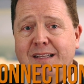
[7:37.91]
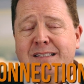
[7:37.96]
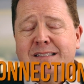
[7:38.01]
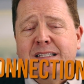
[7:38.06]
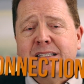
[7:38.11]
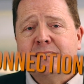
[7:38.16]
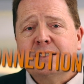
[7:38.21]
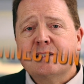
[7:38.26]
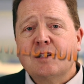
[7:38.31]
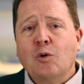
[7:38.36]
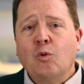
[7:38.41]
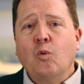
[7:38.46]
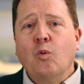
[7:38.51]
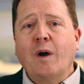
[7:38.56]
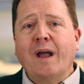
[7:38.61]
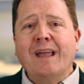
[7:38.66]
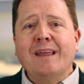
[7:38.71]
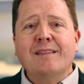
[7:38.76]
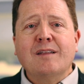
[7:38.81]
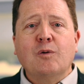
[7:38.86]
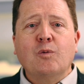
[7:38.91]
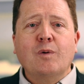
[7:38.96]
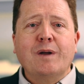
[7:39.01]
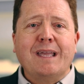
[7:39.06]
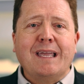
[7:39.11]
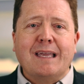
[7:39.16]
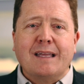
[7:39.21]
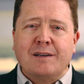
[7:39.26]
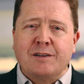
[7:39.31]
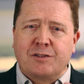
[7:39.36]
This is the way that
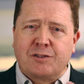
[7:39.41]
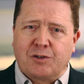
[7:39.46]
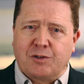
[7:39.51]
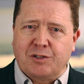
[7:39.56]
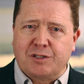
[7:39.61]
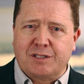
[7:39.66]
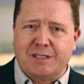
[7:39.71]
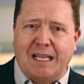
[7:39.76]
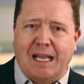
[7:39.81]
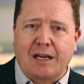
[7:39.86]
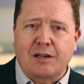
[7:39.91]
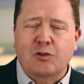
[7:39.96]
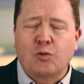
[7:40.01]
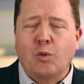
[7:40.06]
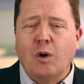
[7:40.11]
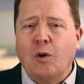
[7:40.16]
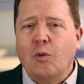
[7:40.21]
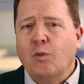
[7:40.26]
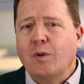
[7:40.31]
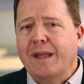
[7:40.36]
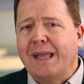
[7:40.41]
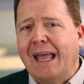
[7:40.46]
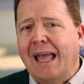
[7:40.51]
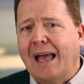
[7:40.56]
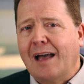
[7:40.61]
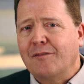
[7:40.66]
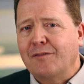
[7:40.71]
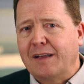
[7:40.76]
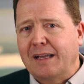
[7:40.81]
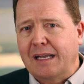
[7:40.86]
we intersect, what we
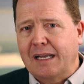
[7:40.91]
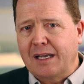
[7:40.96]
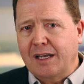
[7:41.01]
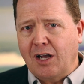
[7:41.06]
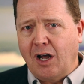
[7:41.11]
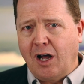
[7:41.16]
have in